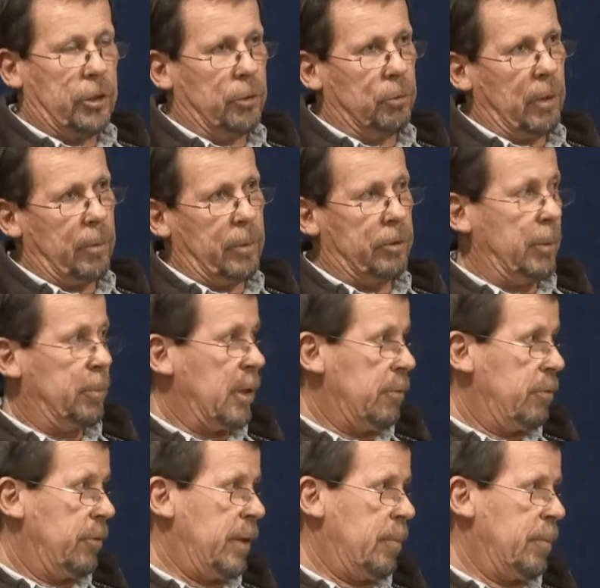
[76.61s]
which is where we
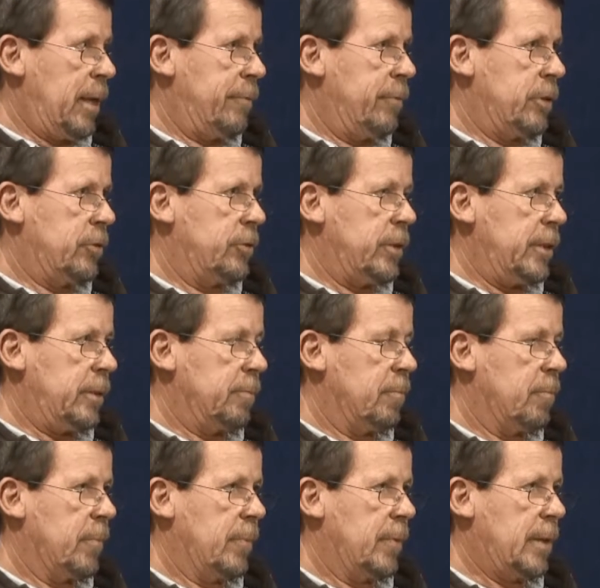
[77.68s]
took over Family
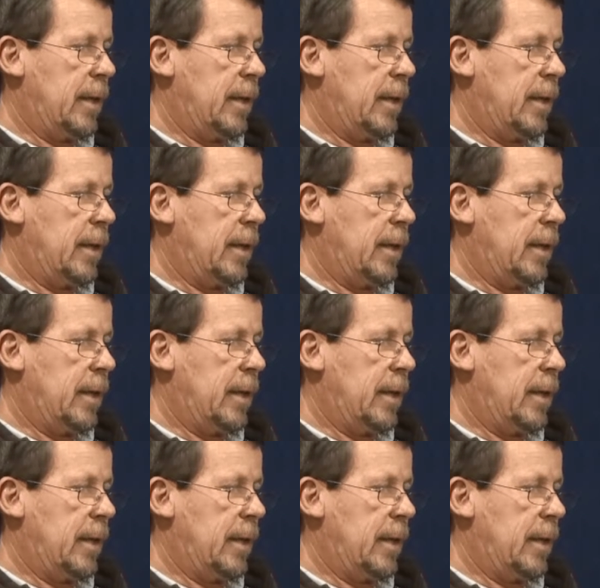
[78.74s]
Advocacy.